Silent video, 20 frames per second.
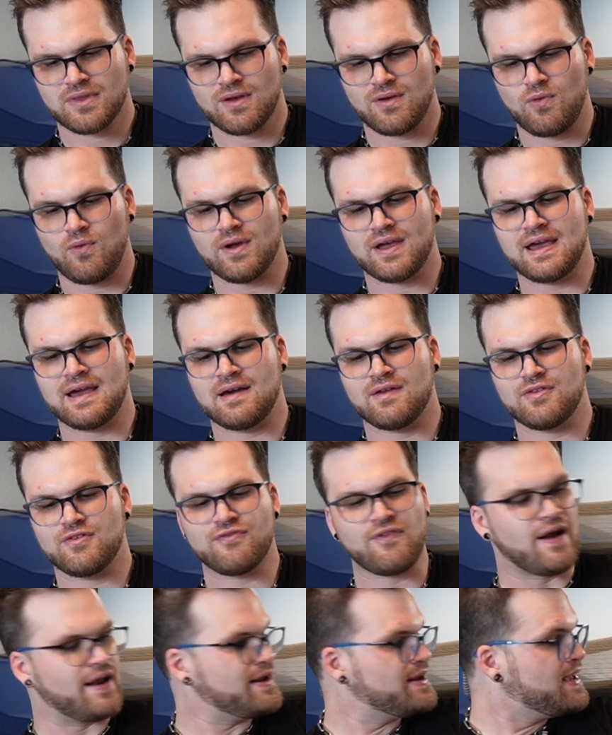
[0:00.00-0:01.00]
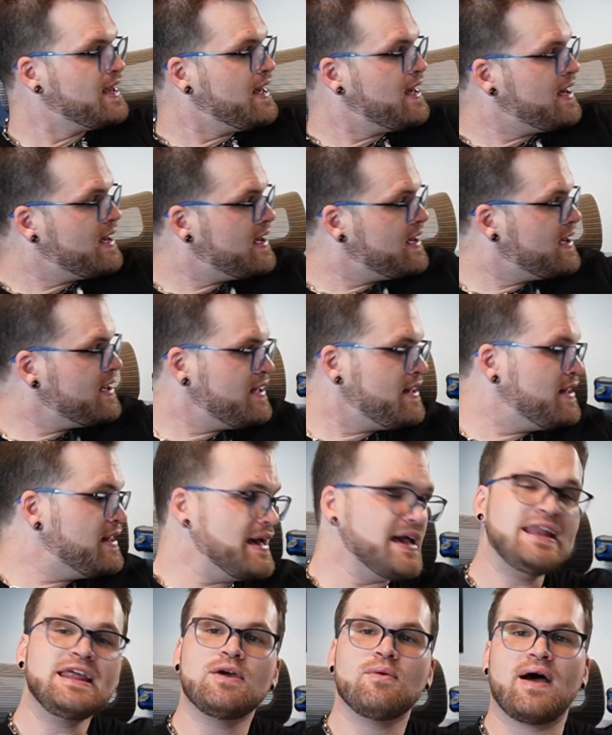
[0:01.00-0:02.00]
looking at the front.
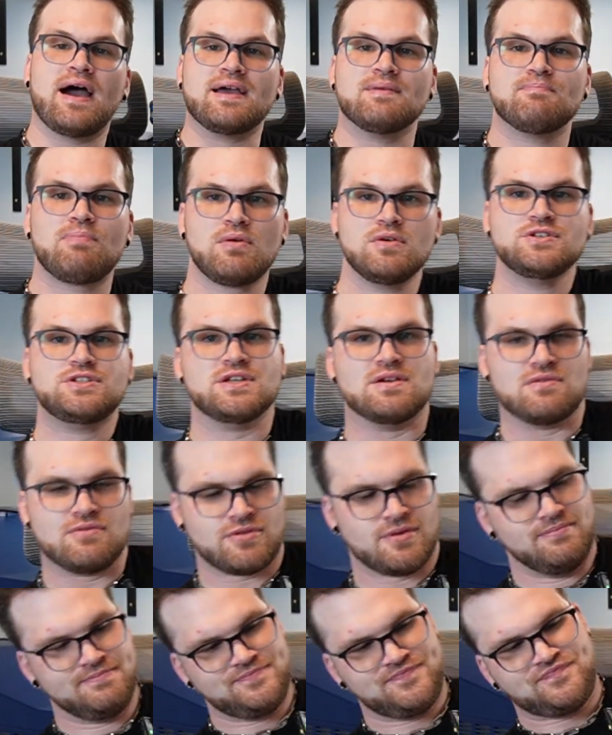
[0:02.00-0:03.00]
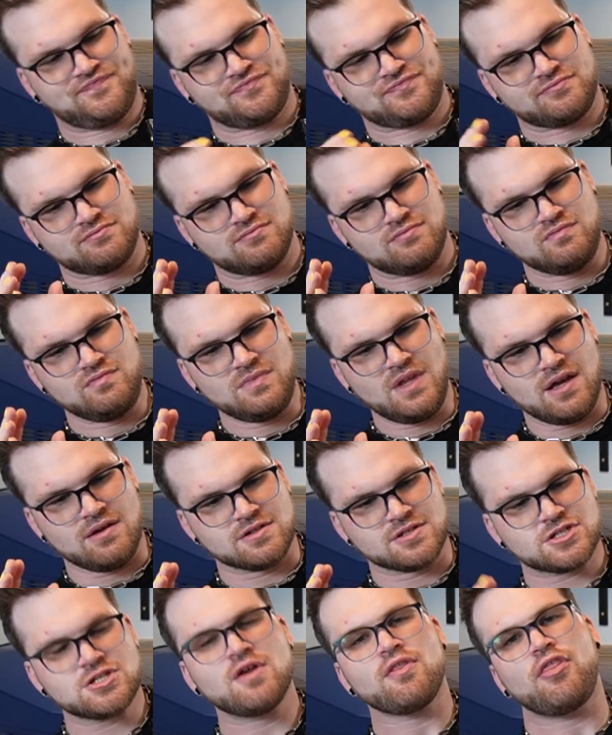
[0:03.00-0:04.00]
Anyway, Bluetooth.
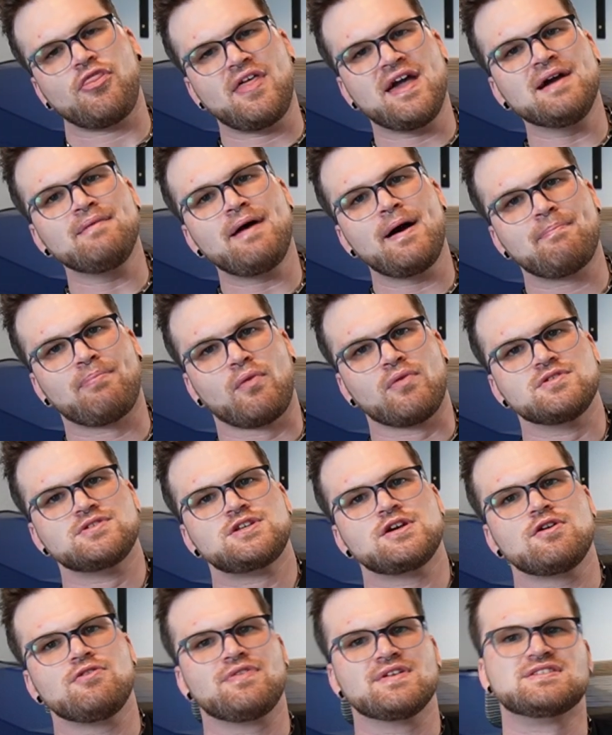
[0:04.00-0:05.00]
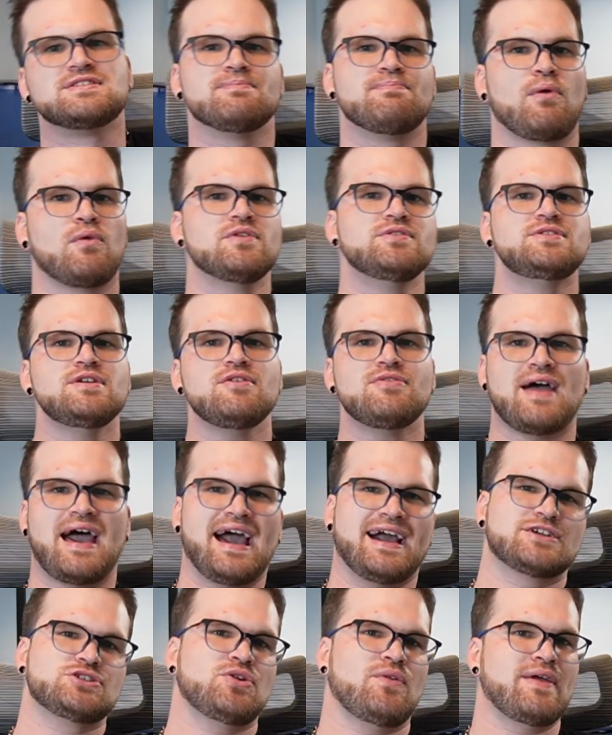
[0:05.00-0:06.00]
So the thing about Bluetooth is that Bluetooth
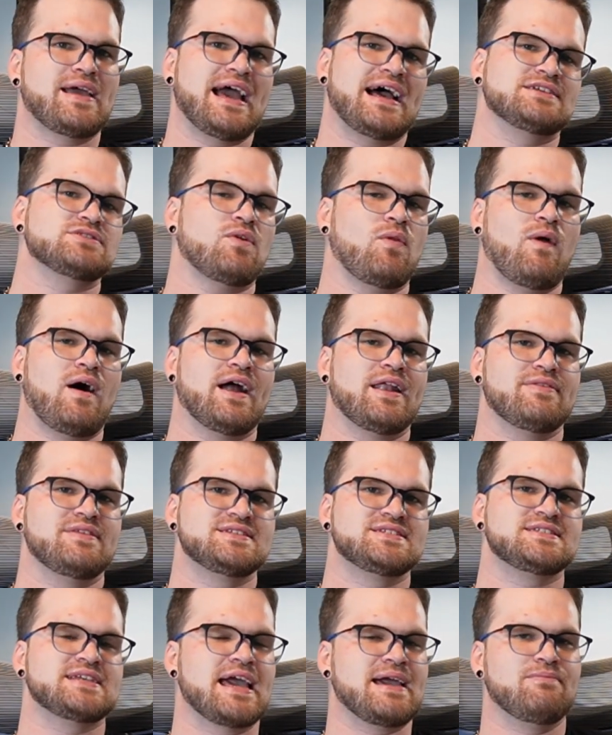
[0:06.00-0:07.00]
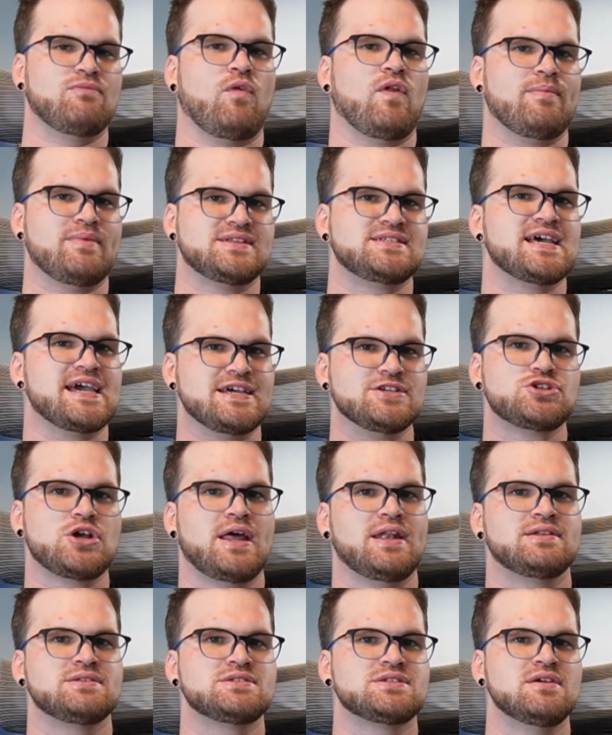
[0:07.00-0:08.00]
actually has a lot of the same
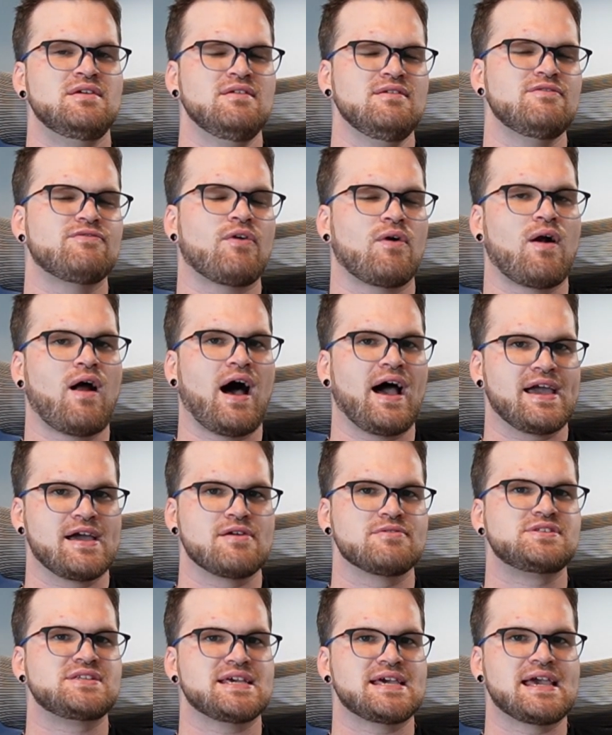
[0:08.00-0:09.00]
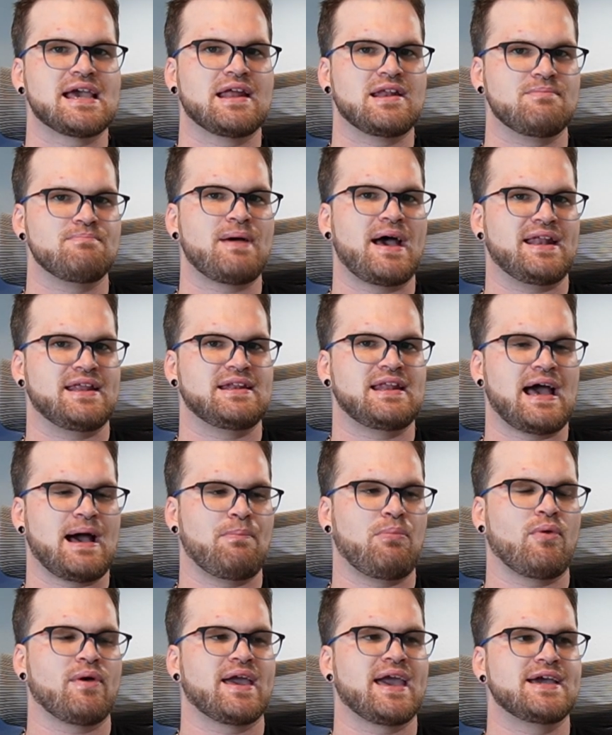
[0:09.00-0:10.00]
limitations for IoT and embedded
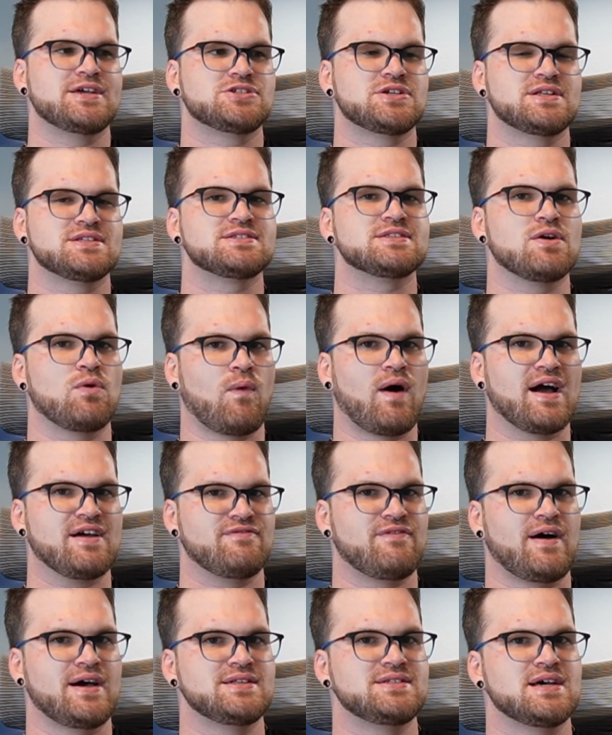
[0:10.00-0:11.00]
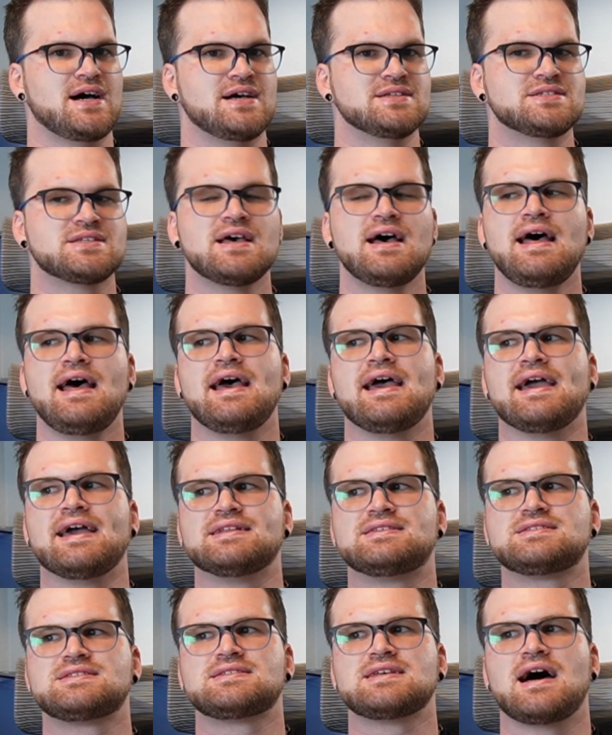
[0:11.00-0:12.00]
applications that Wi-Fi does.
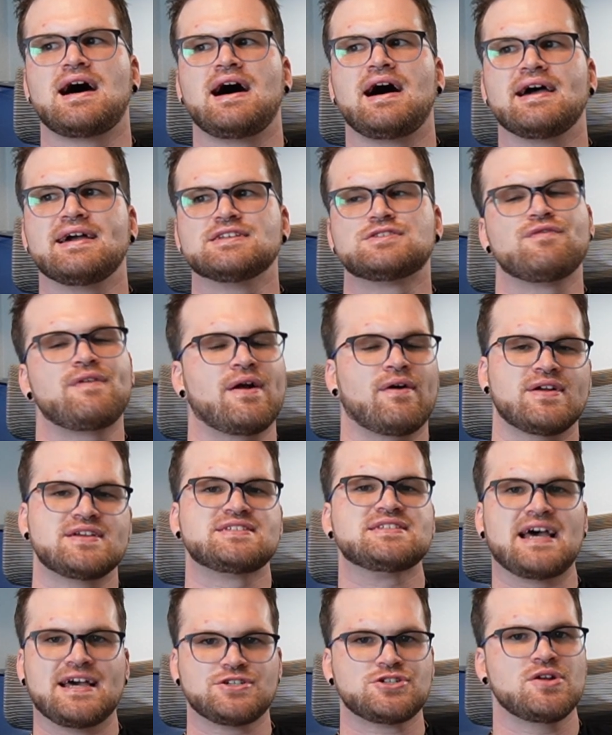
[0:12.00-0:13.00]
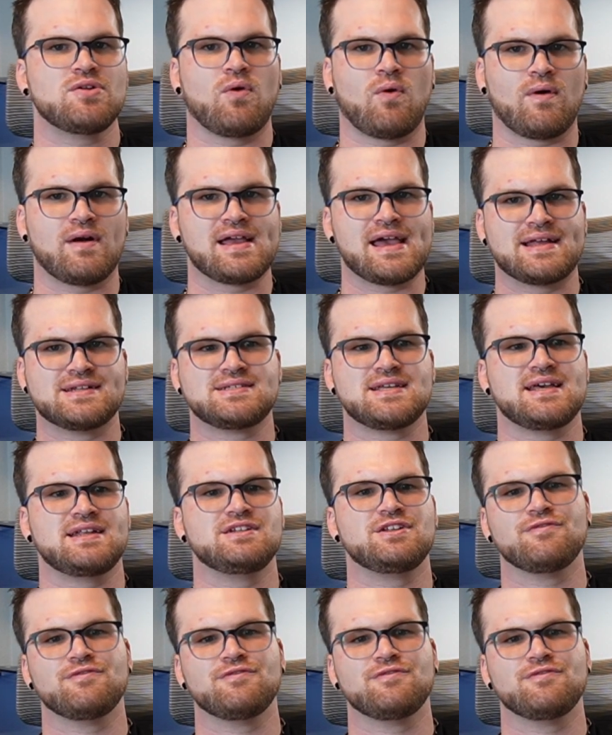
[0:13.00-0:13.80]
It's very session oriented.